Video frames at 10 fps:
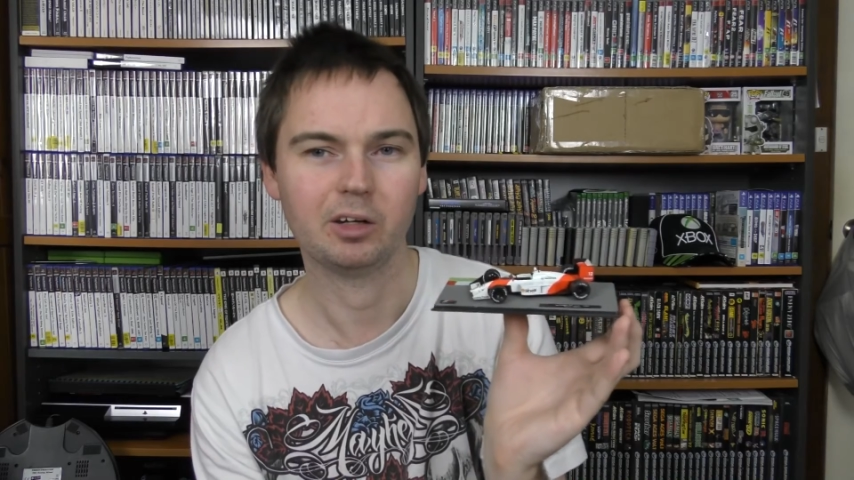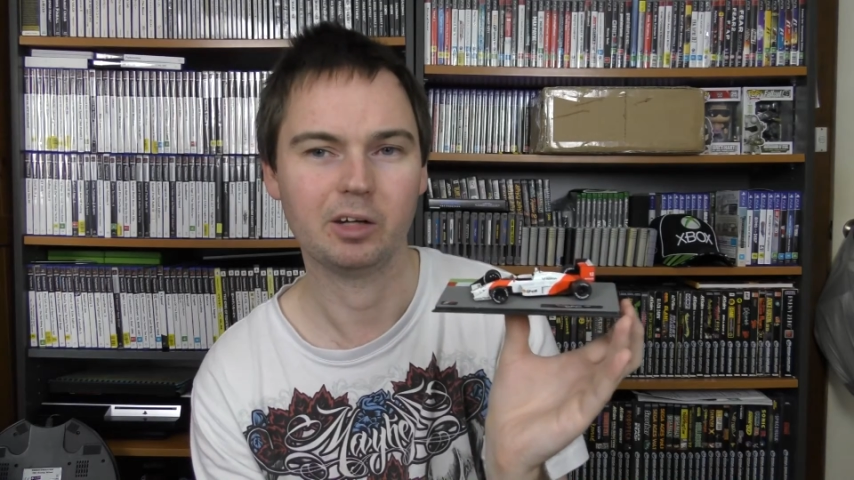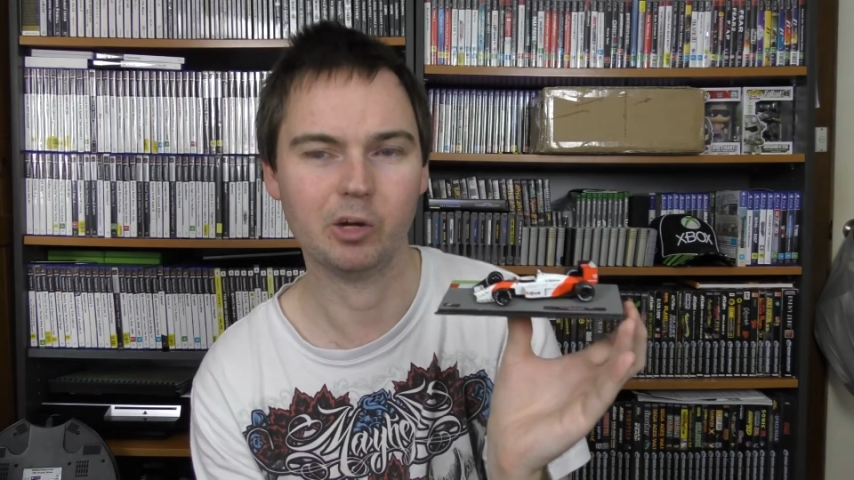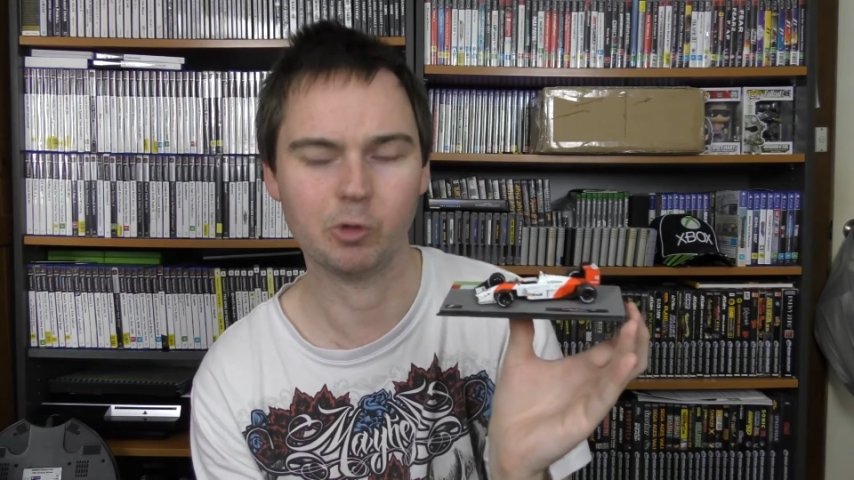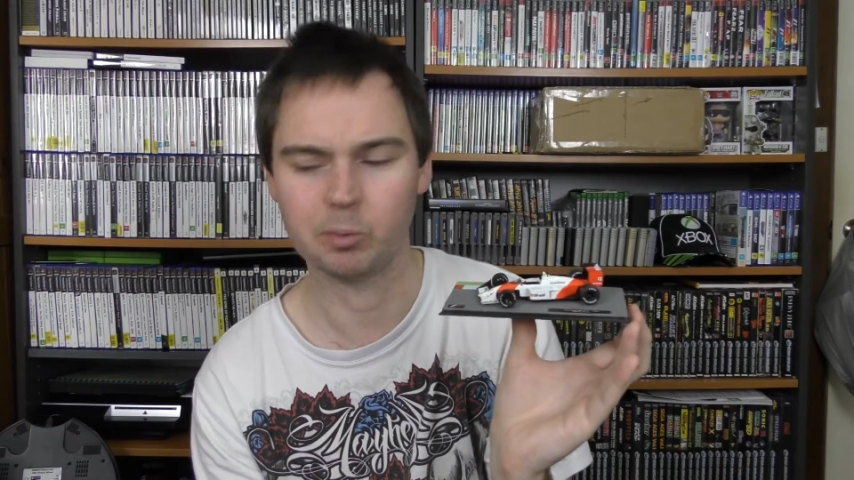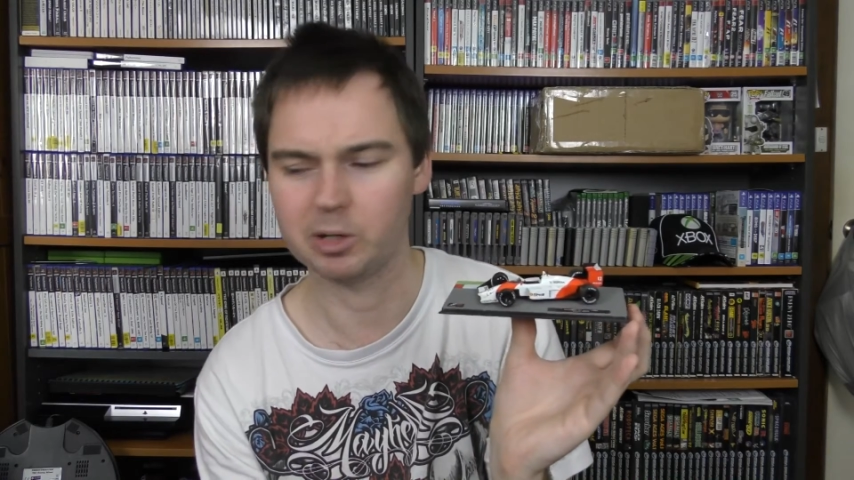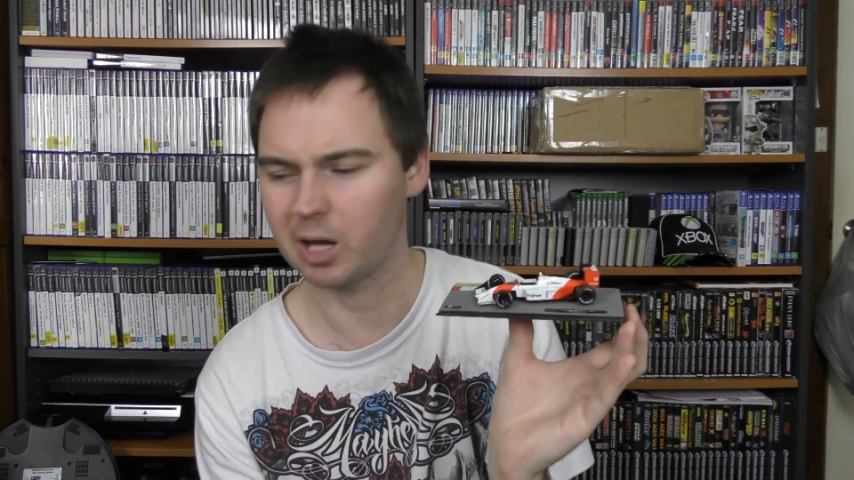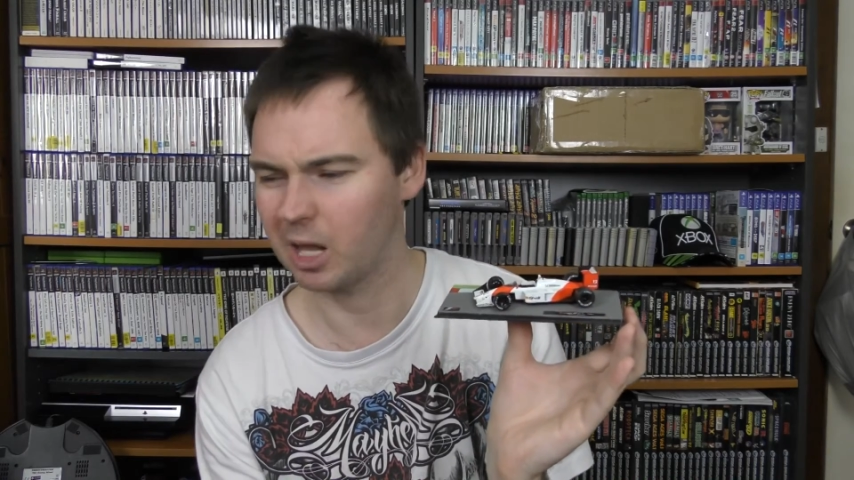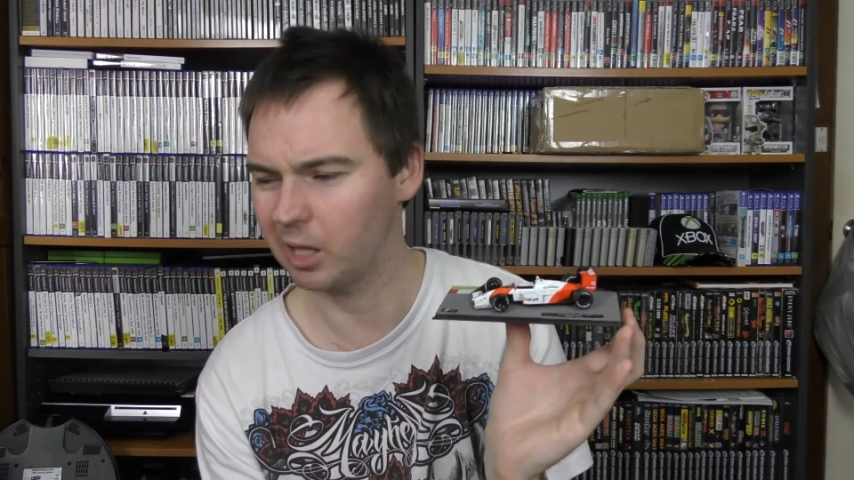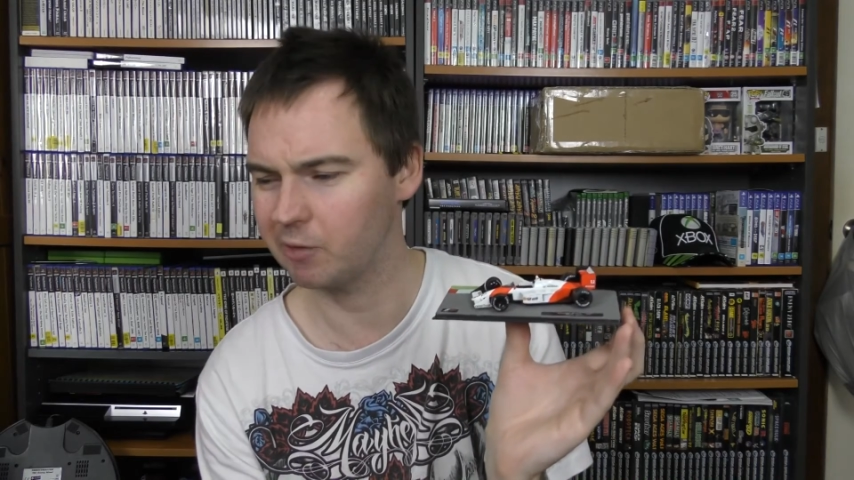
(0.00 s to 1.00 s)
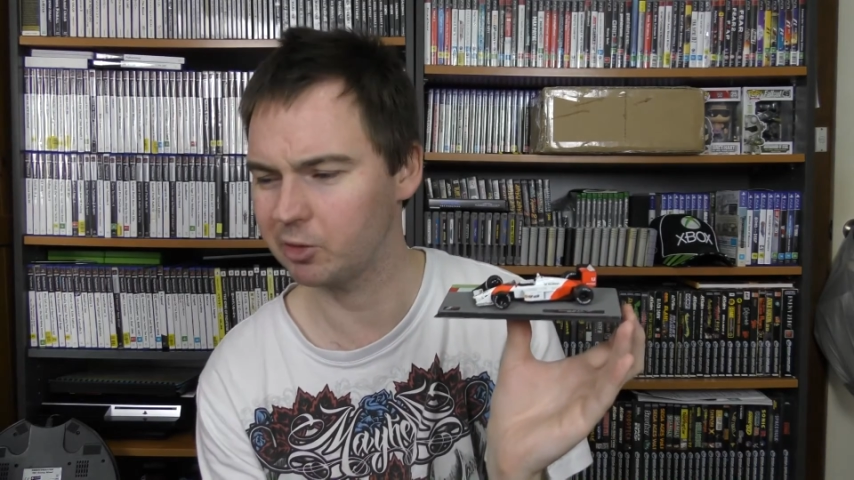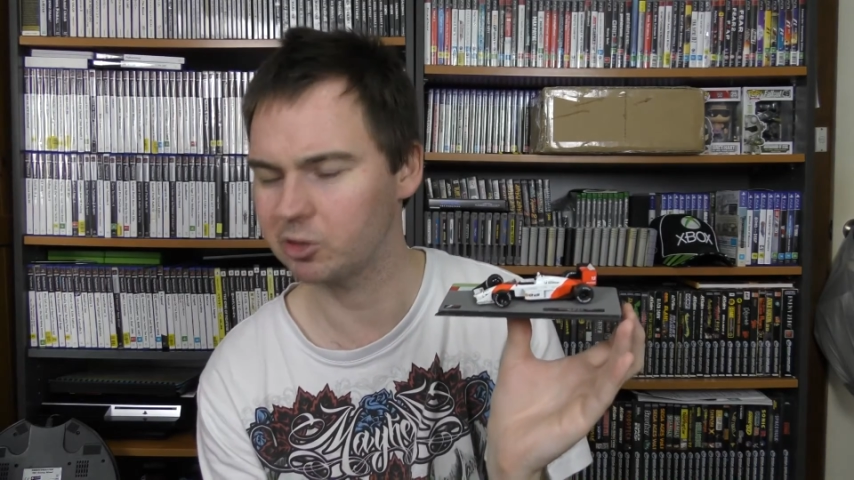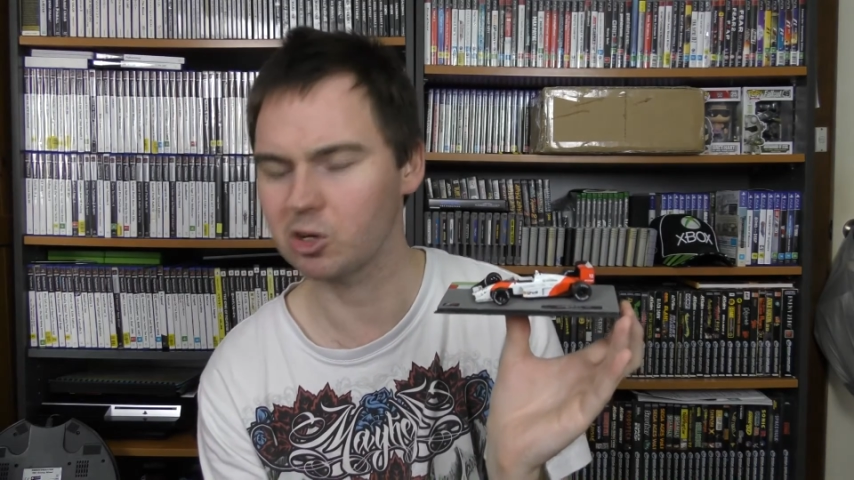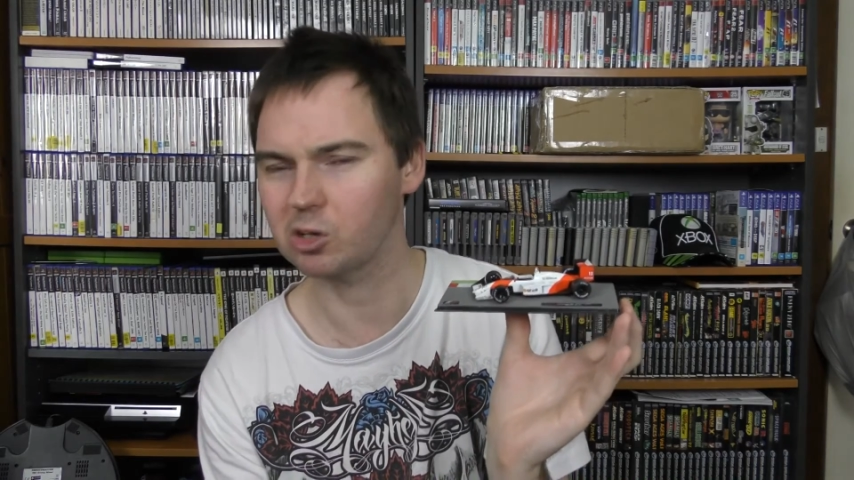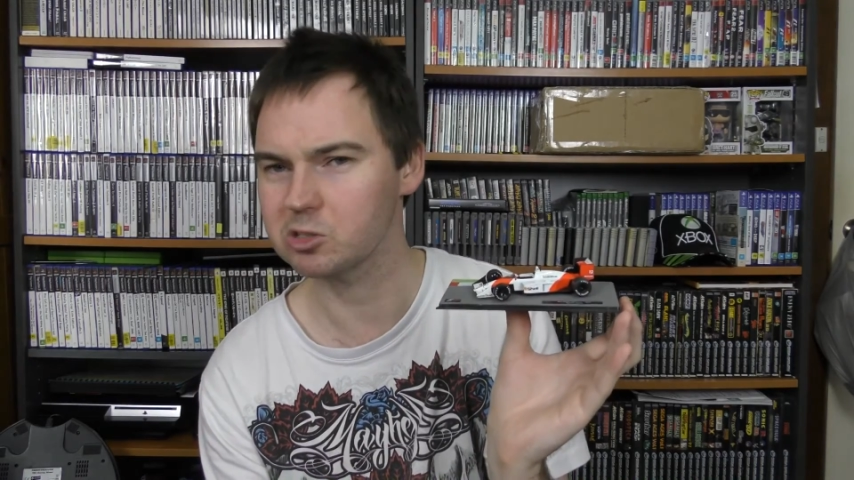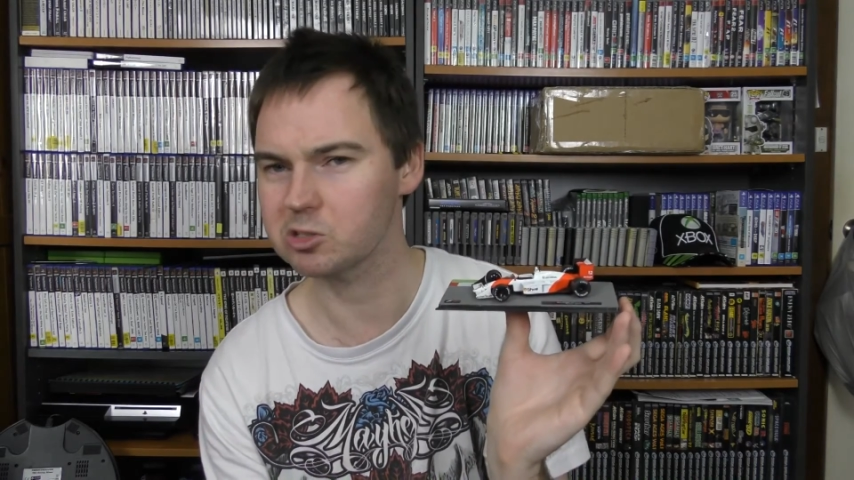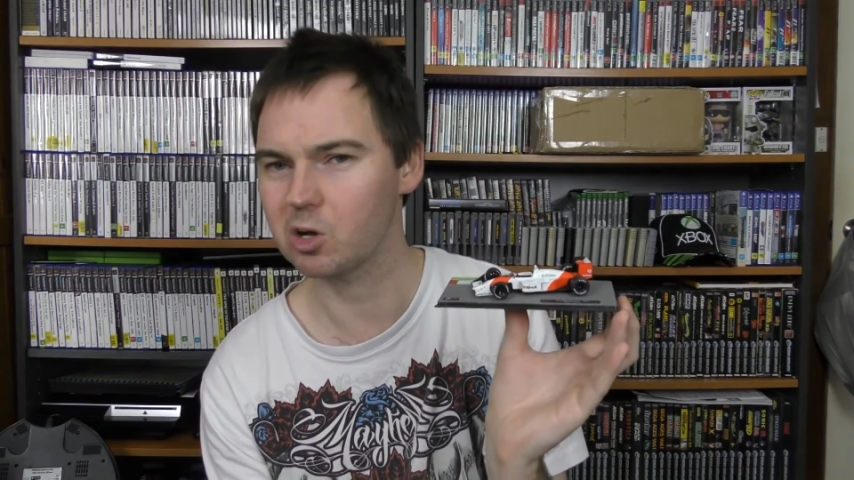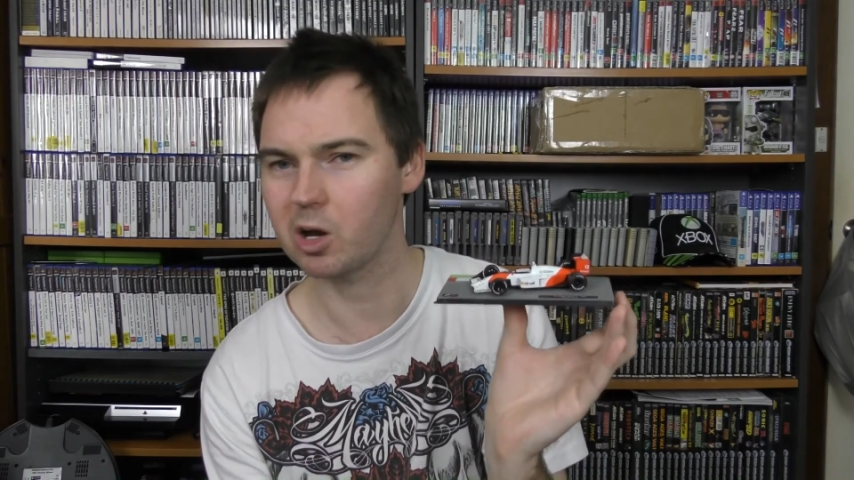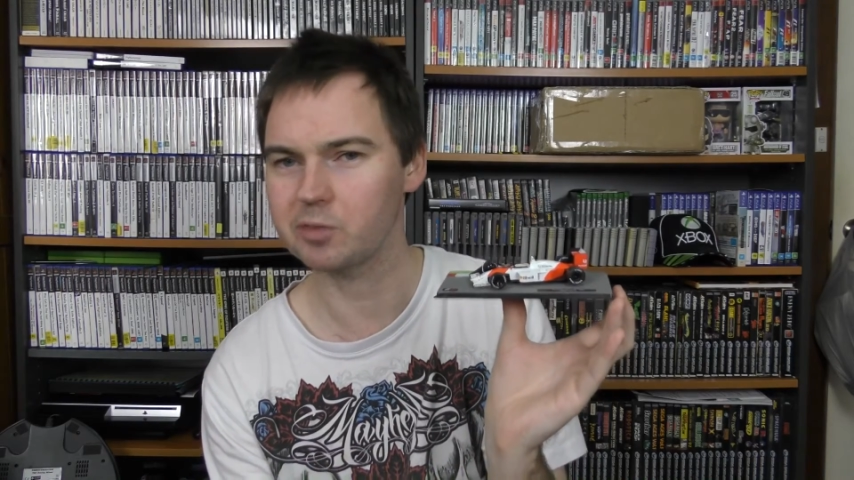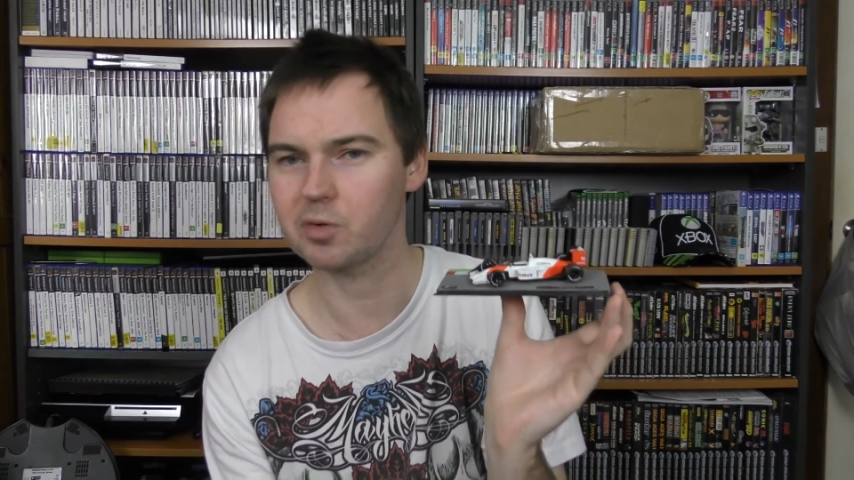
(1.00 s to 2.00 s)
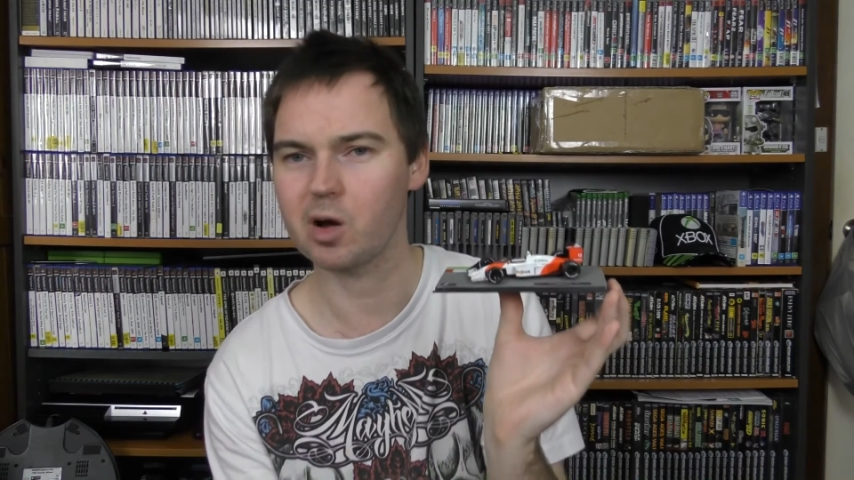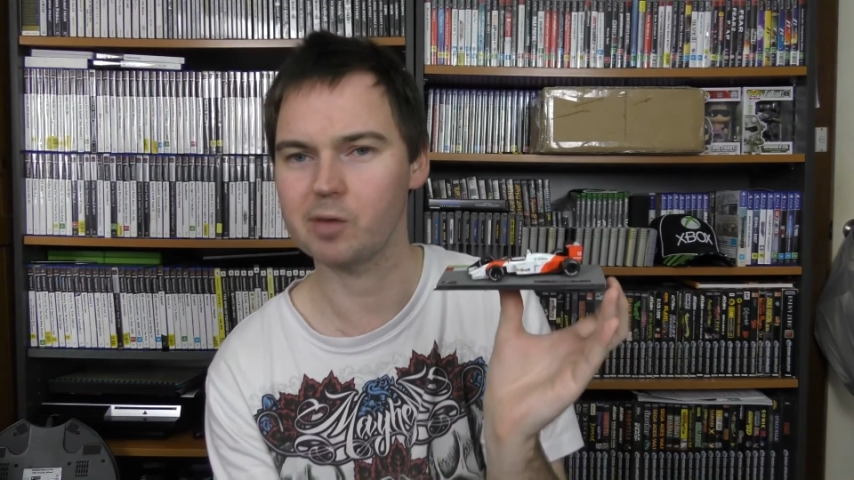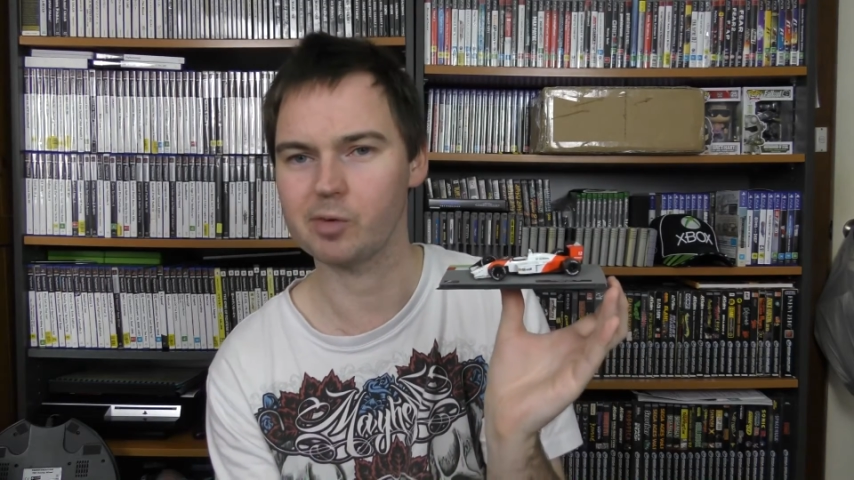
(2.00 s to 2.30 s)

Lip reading: it will be $11.95,